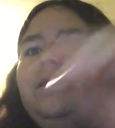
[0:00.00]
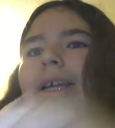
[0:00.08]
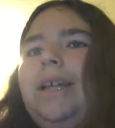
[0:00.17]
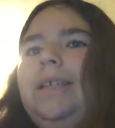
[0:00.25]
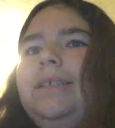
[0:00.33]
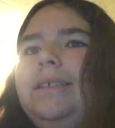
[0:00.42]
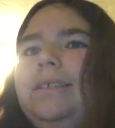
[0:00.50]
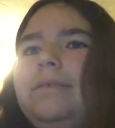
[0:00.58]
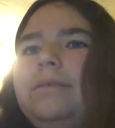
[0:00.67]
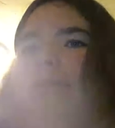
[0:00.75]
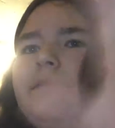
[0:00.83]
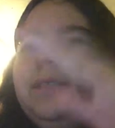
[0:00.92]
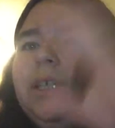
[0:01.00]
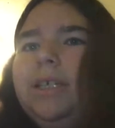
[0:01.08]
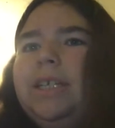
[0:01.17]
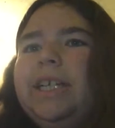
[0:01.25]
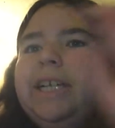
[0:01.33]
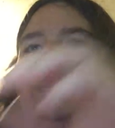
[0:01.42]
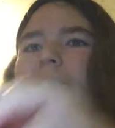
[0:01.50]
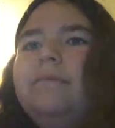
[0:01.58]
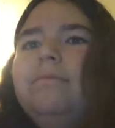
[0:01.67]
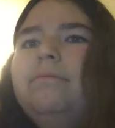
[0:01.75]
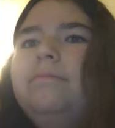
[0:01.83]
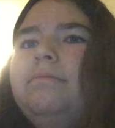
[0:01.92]
That easy. They could have done that.
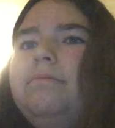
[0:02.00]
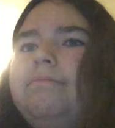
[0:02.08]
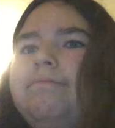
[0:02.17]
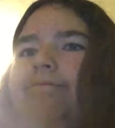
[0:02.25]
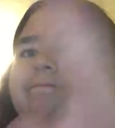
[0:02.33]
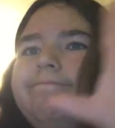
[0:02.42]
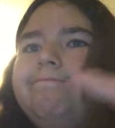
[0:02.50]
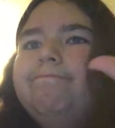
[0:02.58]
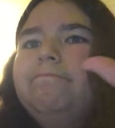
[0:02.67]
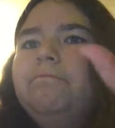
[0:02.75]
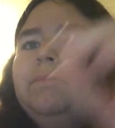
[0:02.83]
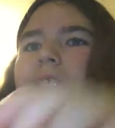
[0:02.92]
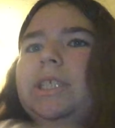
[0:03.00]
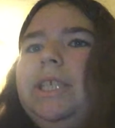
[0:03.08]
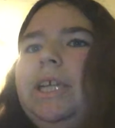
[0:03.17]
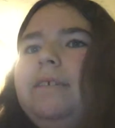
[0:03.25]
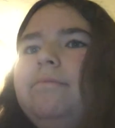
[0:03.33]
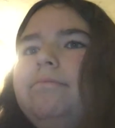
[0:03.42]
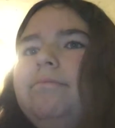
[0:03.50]
Just saying.